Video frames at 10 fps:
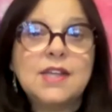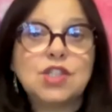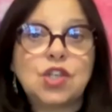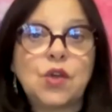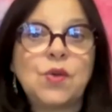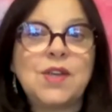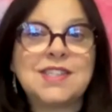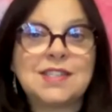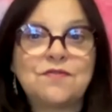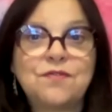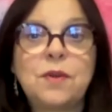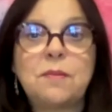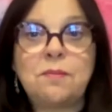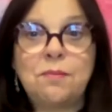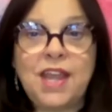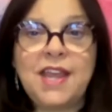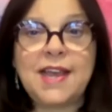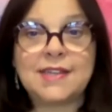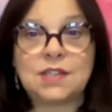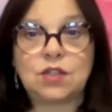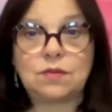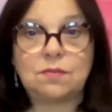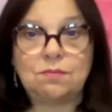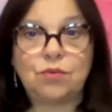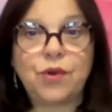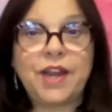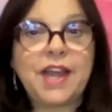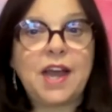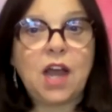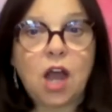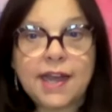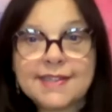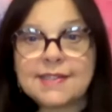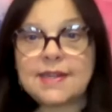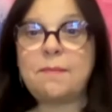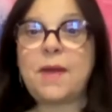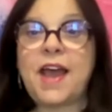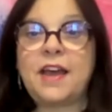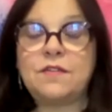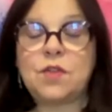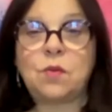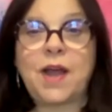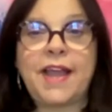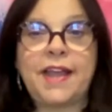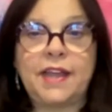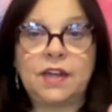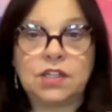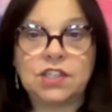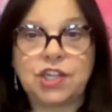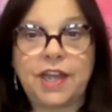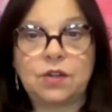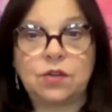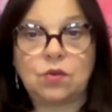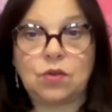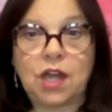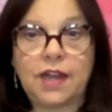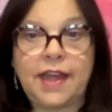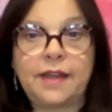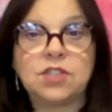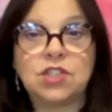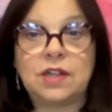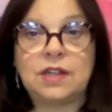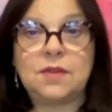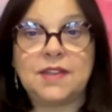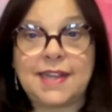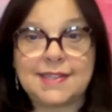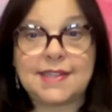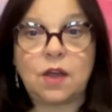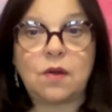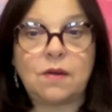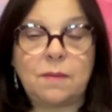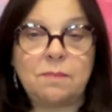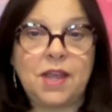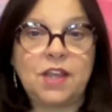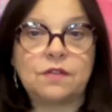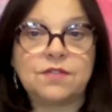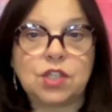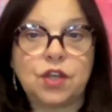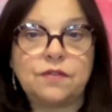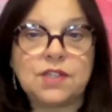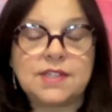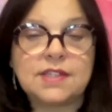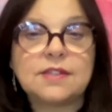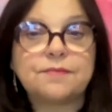So it's for me as Maria, I step out of the way and I channel light language, and that's how I'm being of service.